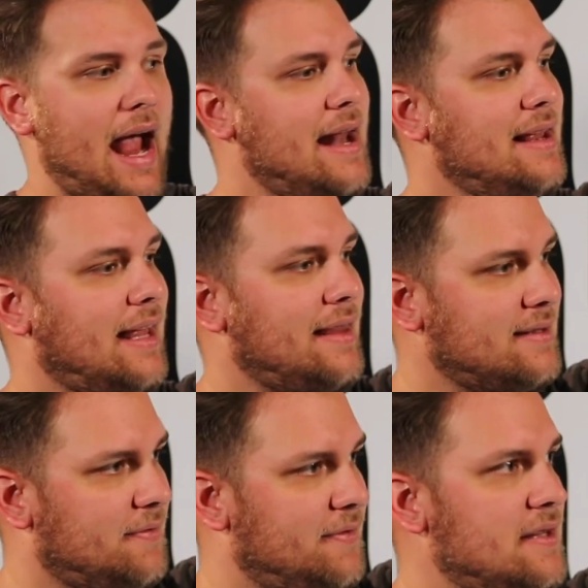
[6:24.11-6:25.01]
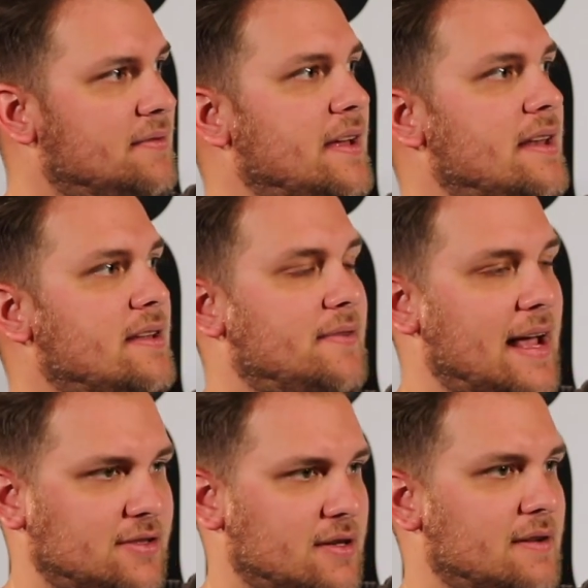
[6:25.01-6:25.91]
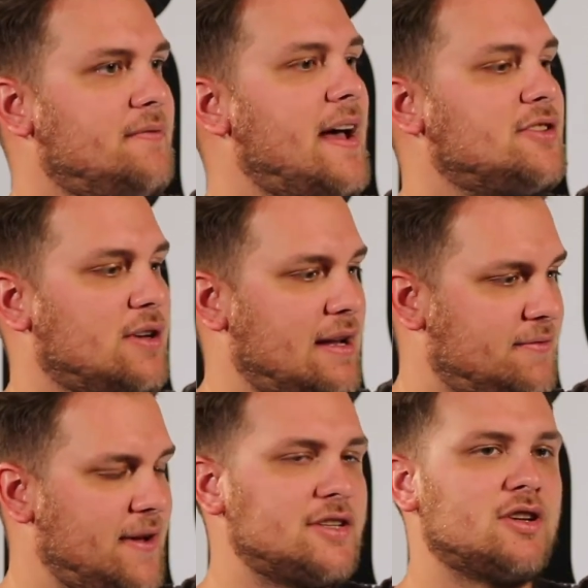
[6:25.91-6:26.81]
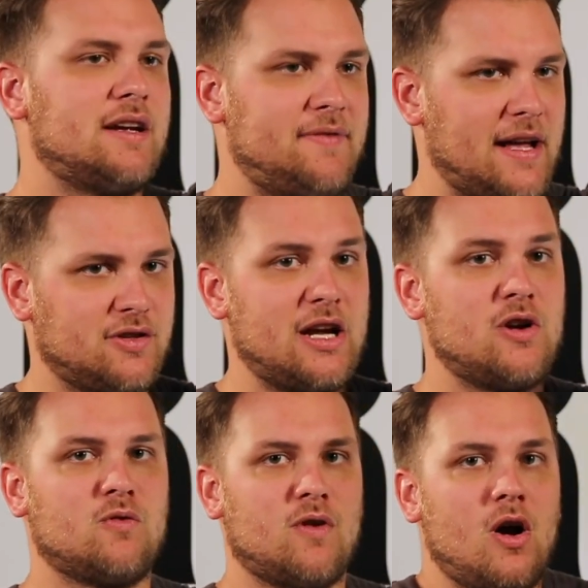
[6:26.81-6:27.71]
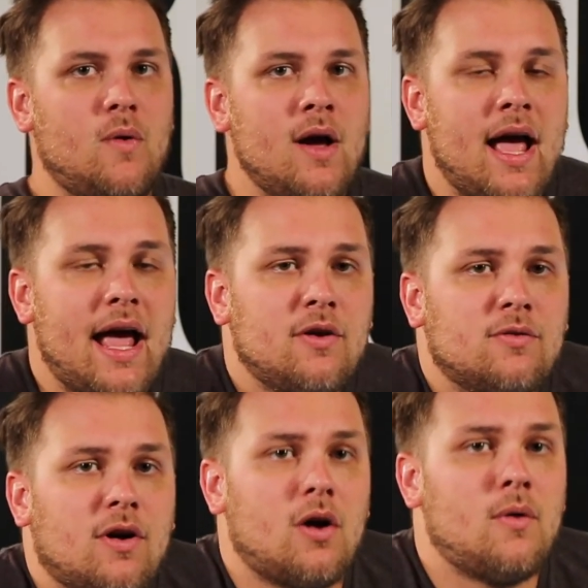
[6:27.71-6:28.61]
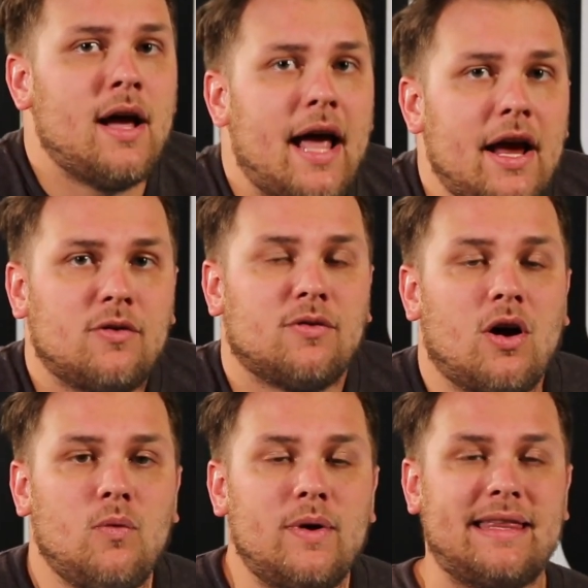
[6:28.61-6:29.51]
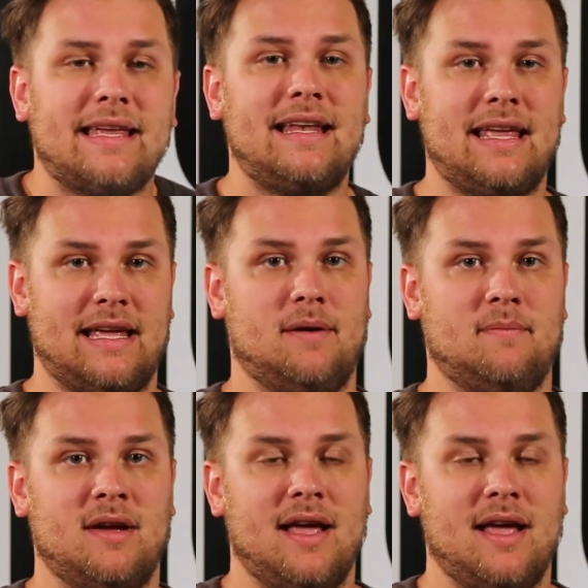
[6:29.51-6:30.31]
And he let this offense fester and fester and fester and fester and grow and grow and grow within him